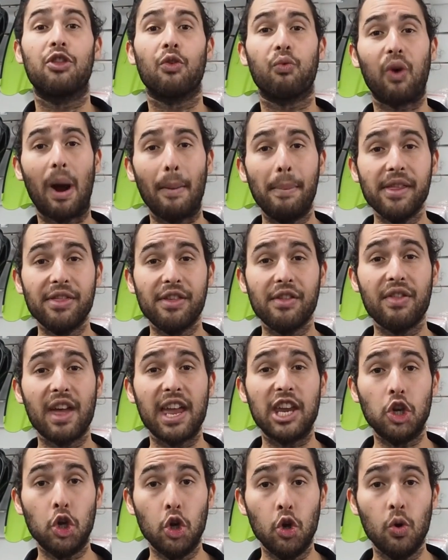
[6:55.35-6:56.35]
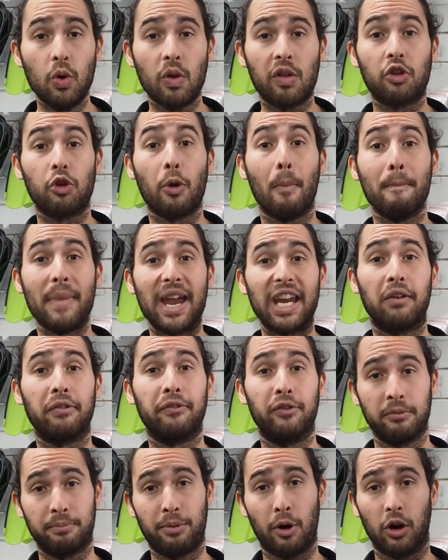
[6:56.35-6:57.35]
The rubber that they use to make
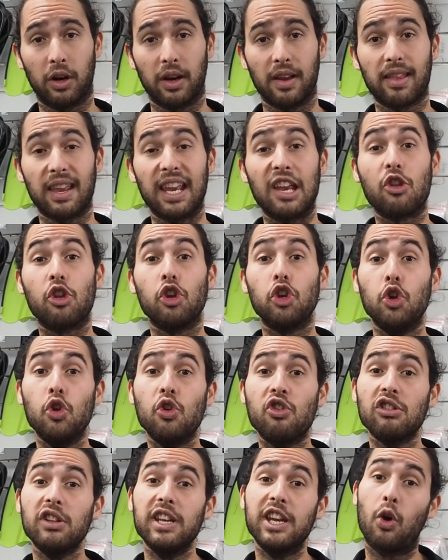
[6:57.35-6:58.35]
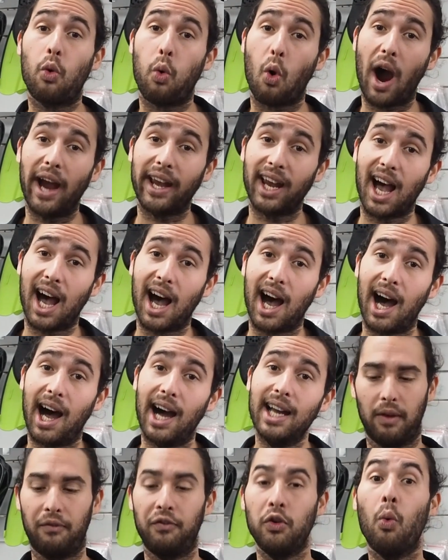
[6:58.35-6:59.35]
foot pockets is usually quite
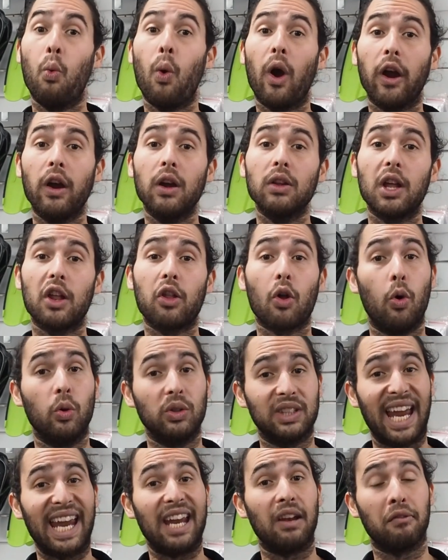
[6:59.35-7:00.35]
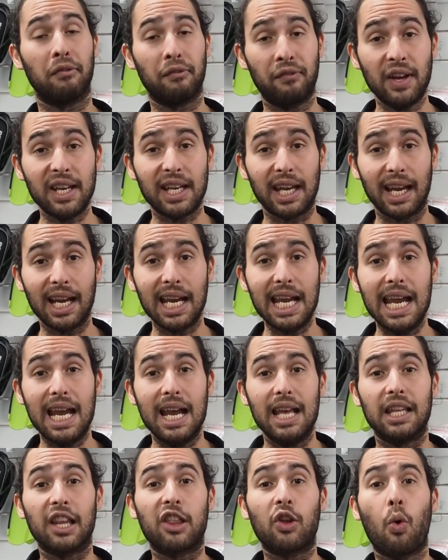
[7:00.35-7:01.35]
hard. If you're wearing these all day and finning,
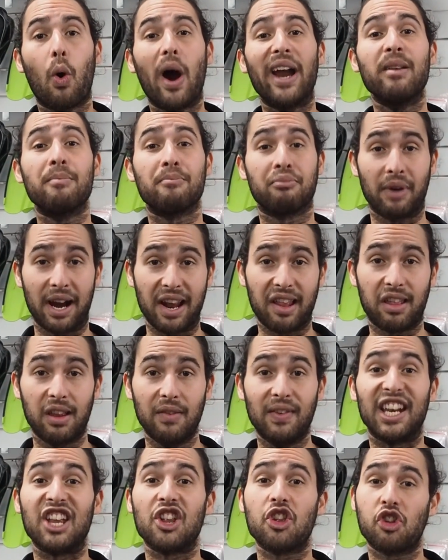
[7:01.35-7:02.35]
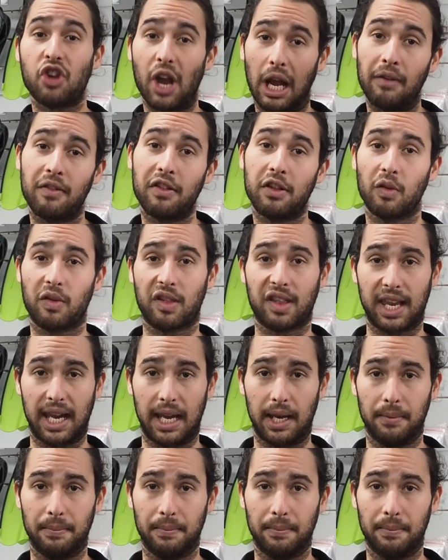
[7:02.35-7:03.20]
it's quite abrasive and it chafes your skin.